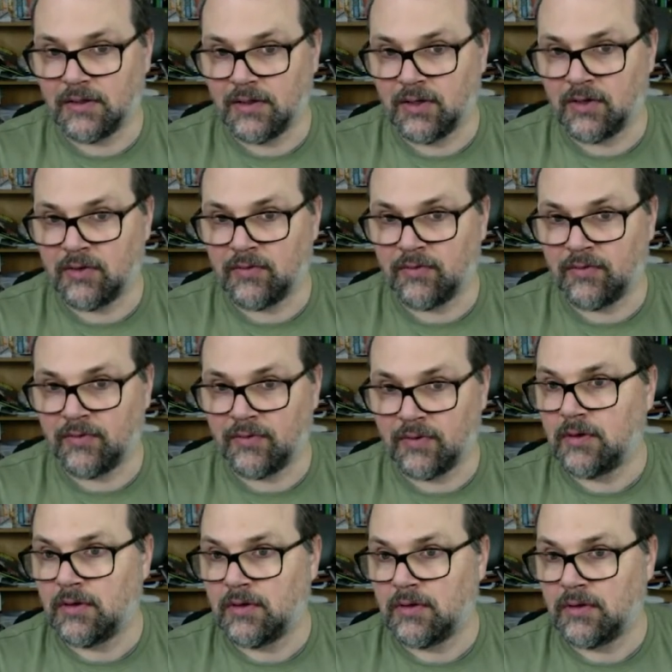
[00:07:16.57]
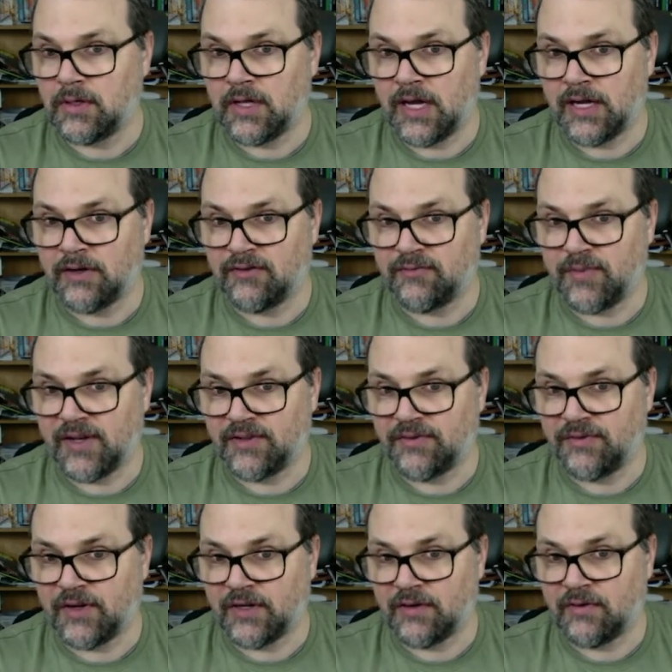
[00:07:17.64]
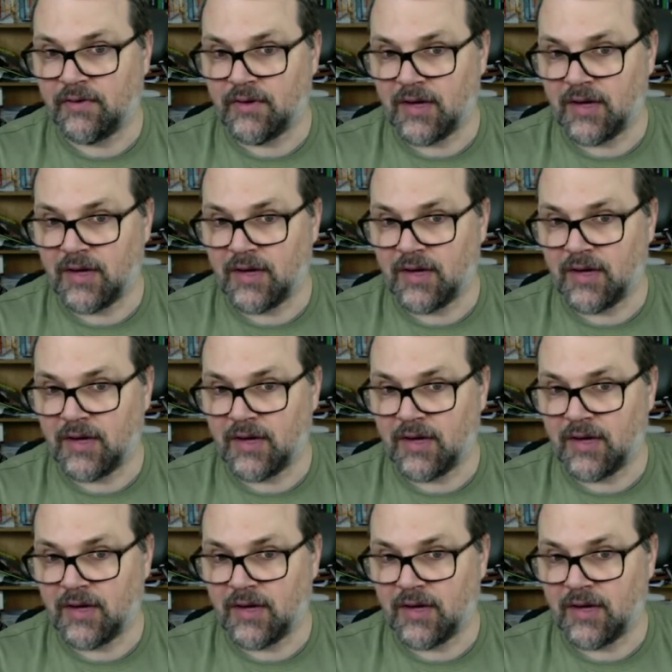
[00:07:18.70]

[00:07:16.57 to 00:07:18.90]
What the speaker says: of the line of best fit